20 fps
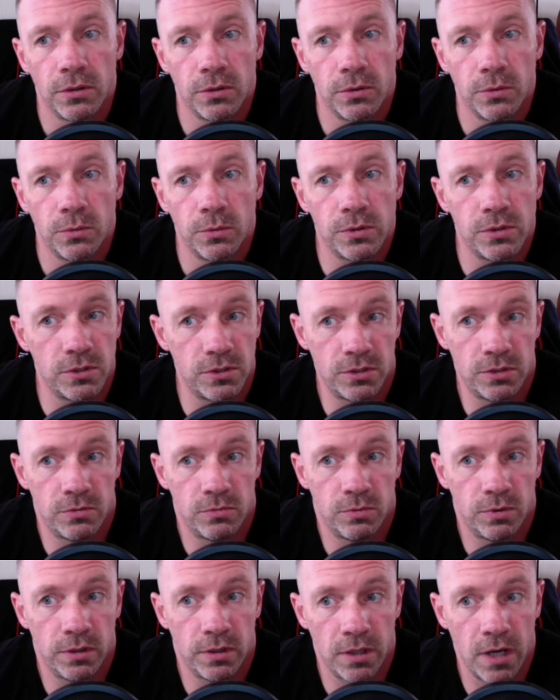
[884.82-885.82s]
which is
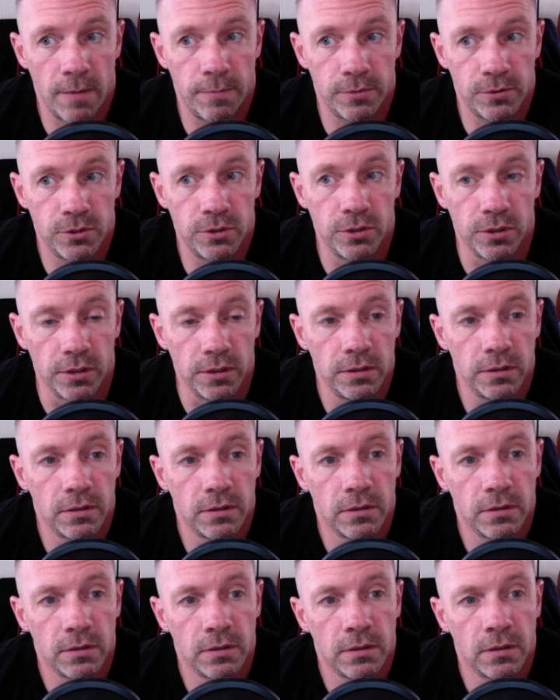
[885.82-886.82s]
really an opportunity,
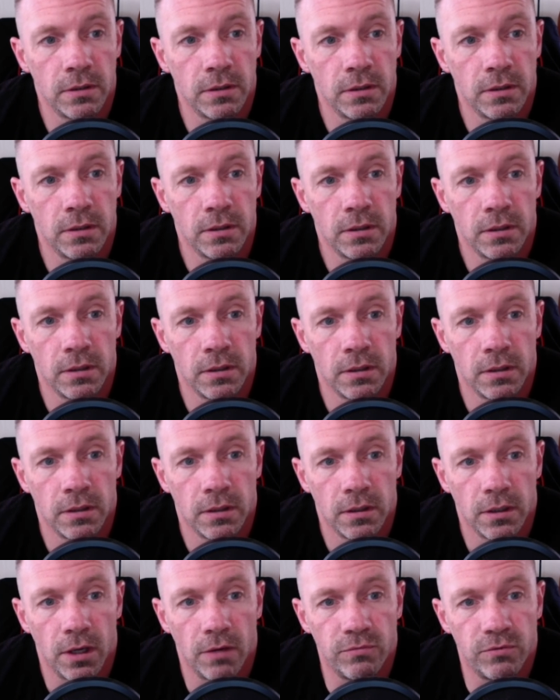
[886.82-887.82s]

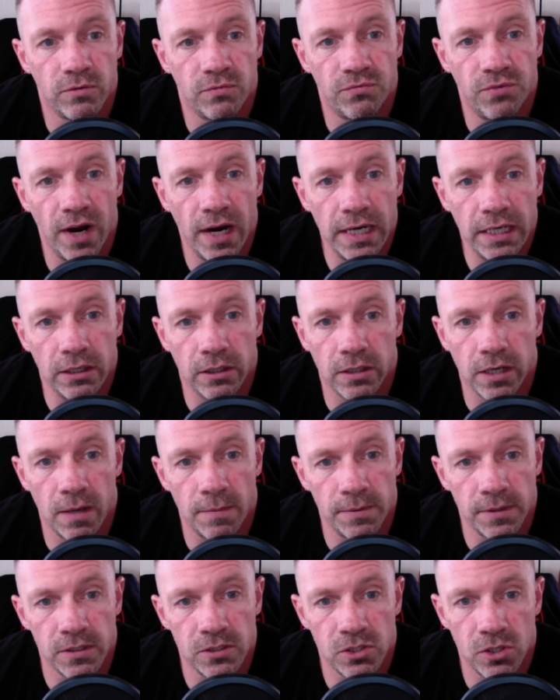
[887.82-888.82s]
of defining your
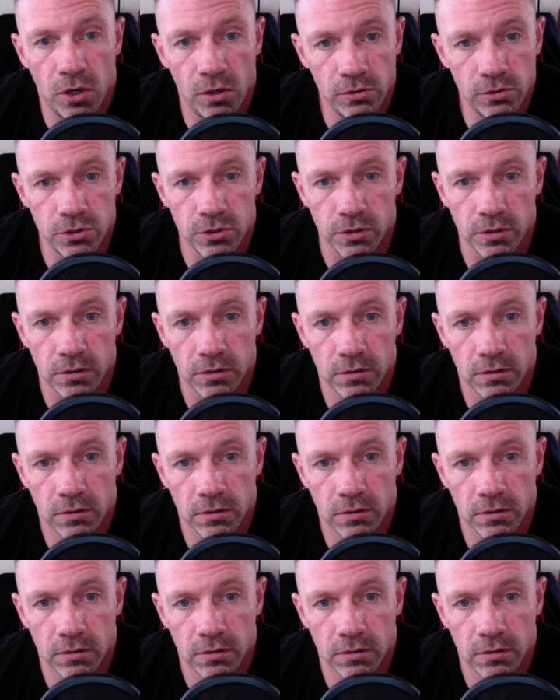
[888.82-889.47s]
company's culture,